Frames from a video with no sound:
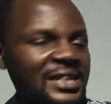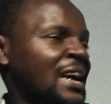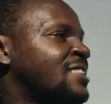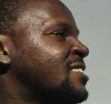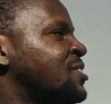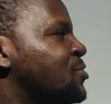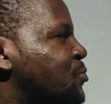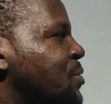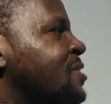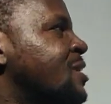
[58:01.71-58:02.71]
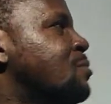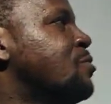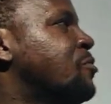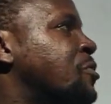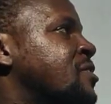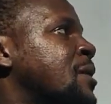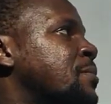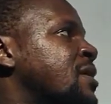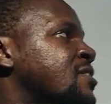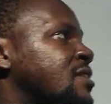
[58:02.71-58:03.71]
that is suitable for
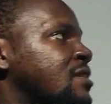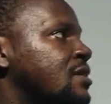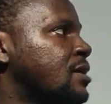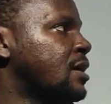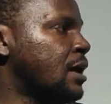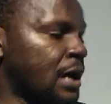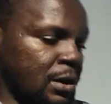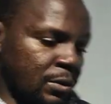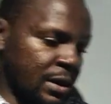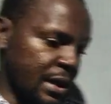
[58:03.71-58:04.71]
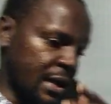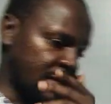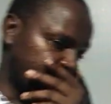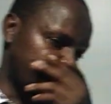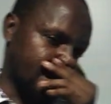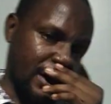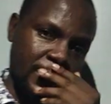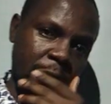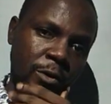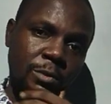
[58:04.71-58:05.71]
separating iodine and
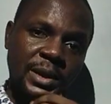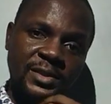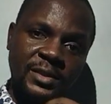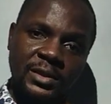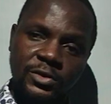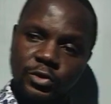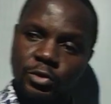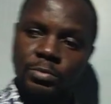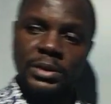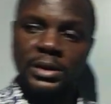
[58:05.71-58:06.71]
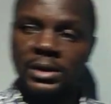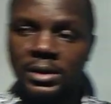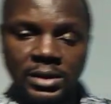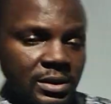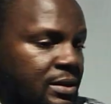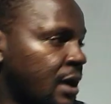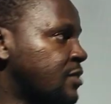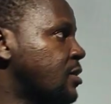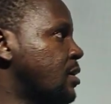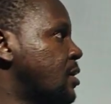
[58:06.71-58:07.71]
tetrachloromethane should be
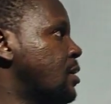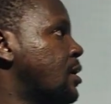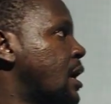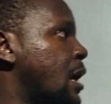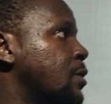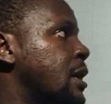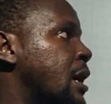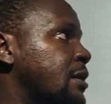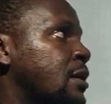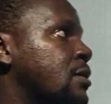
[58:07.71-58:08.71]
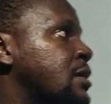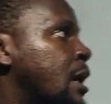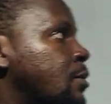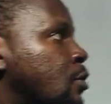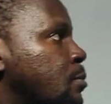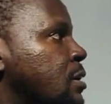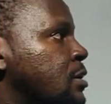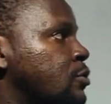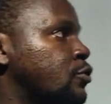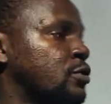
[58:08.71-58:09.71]
dash. Iodine. Now,
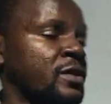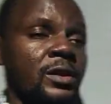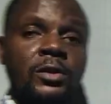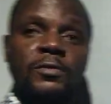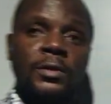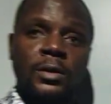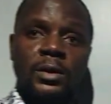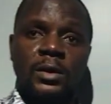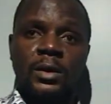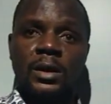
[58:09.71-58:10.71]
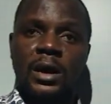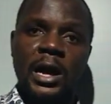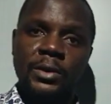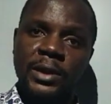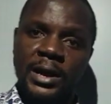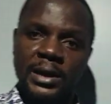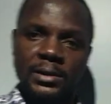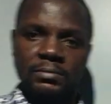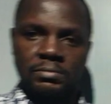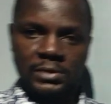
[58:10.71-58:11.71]
normally you should think of
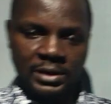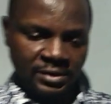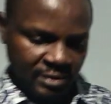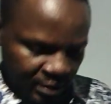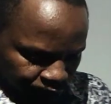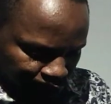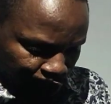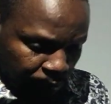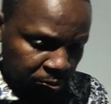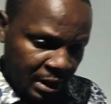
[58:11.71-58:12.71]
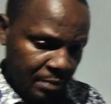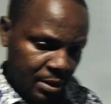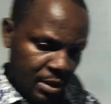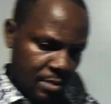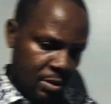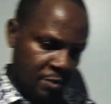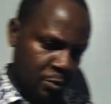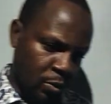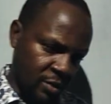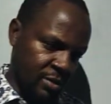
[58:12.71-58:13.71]
iodine crystal to sublime. But if
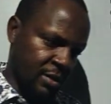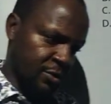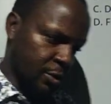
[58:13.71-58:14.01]
you watch the